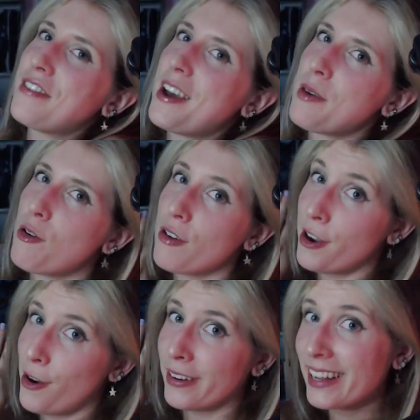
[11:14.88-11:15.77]
find me over
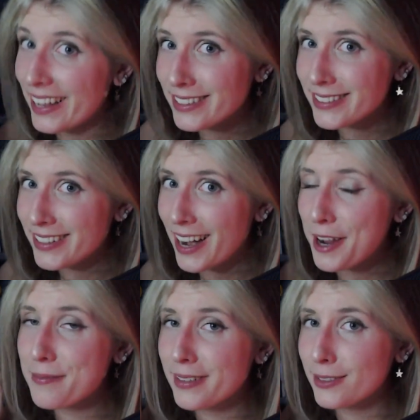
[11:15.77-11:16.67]
on
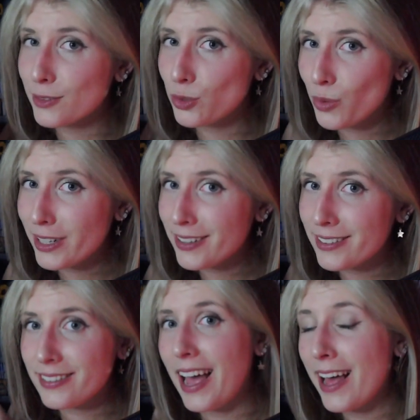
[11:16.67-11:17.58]
Instagram, Twitter,
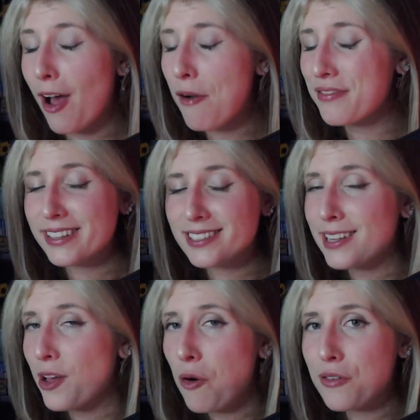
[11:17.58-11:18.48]
and
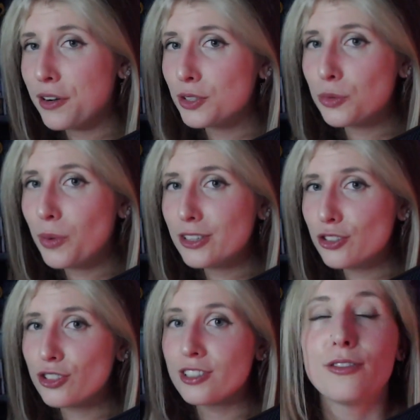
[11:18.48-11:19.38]
obviously over on
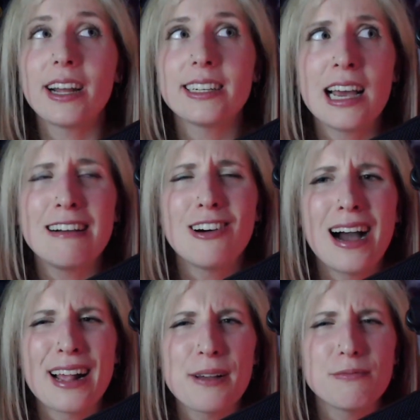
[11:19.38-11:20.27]
Twitch. Right now
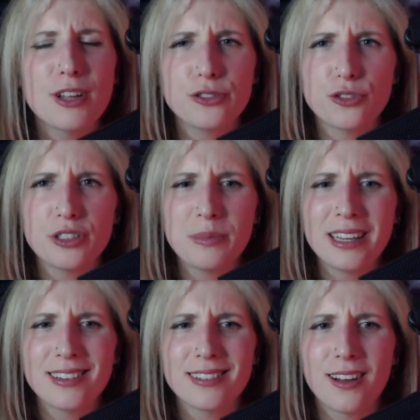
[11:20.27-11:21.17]
I am not
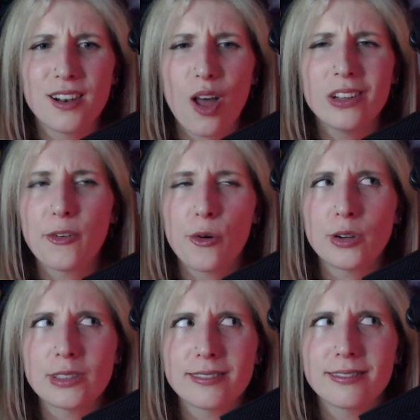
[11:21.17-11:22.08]
streaming a lot
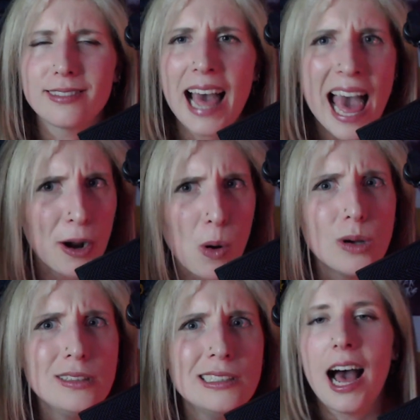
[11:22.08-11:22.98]
or at
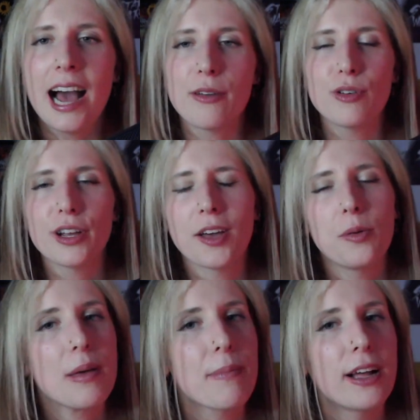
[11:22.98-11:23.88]
all. I am working
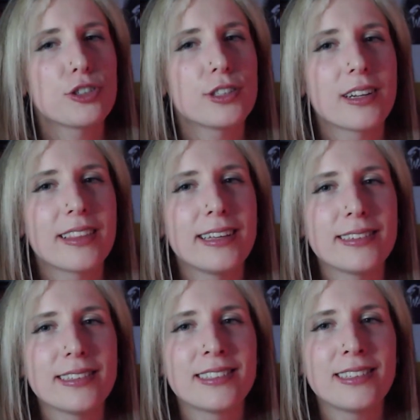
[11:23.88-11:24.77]
on my bachelor
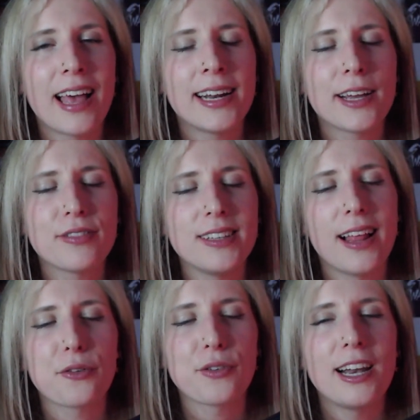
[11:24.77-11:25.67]
thesis and I feel
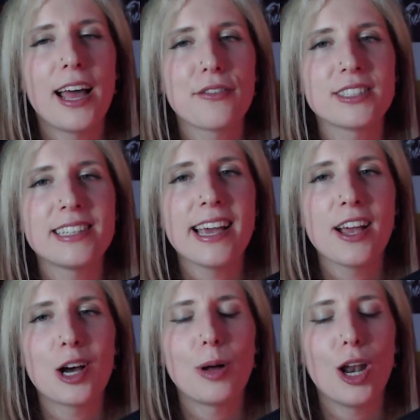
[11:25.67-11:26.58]
like real life is
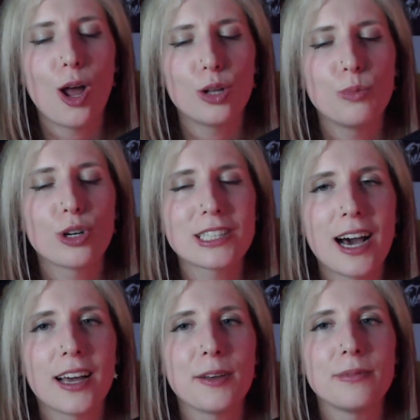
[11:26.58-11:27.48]
taking up a lot more
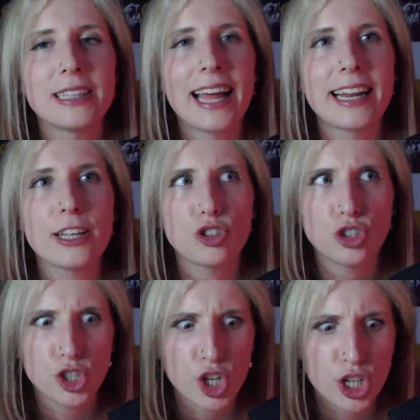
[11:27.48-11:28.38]
time than it
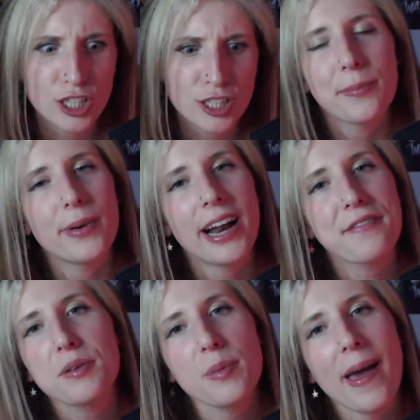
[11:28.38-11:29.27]
should. But I
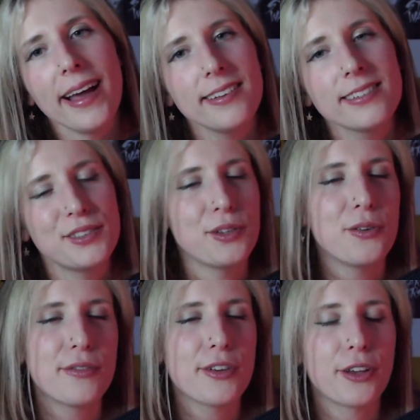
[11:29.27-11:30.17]
will be back, so
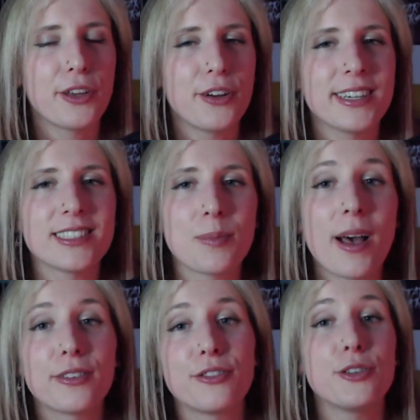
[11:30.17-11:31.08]
if you're curious
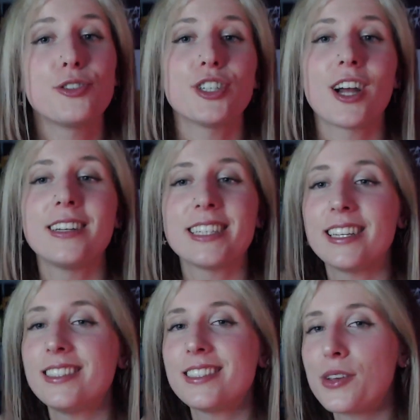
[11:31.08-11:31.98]
about future
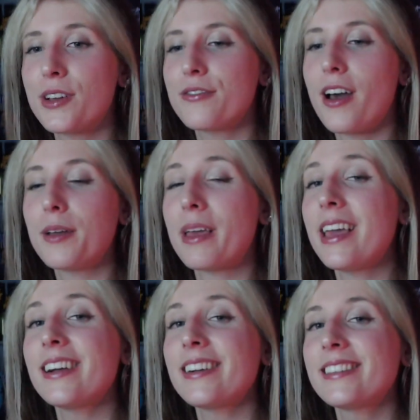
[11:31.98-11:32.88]
content, you can find me
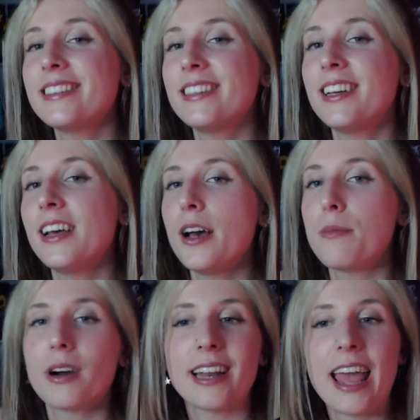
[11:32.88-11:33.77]
here.
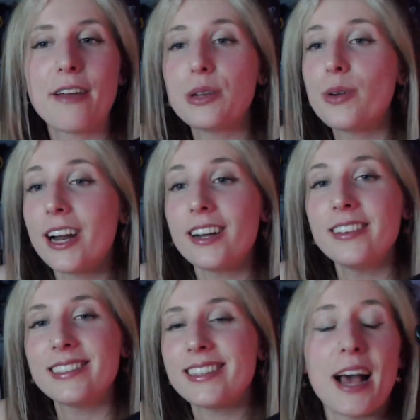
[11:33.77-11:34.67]
But everywhere
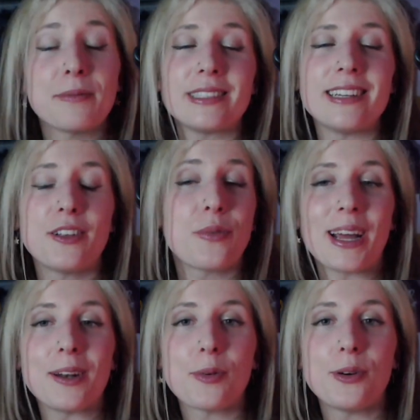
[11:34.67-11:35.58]
else, I'm still
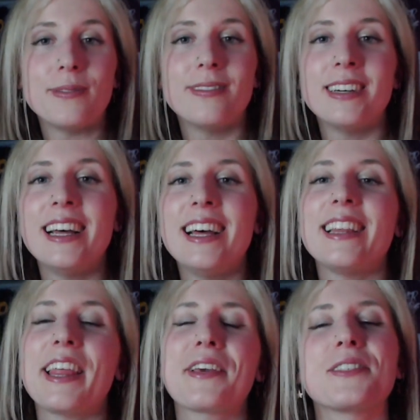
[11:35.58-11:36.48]
available.
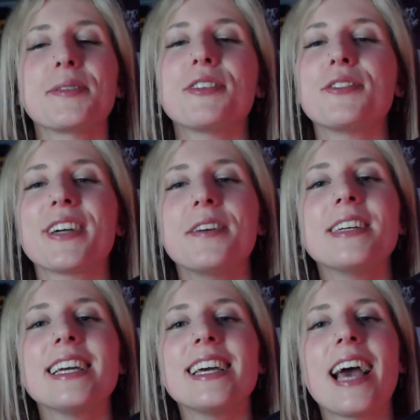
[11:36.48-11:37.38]
Thank you so much for
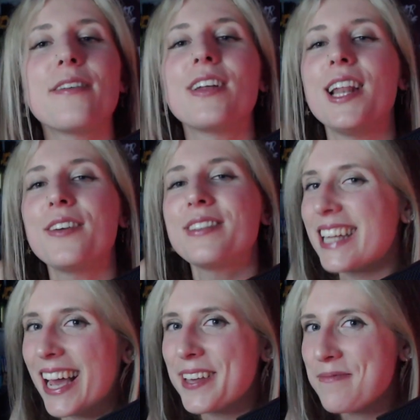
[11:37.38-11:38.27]
coming. Have a lovely day.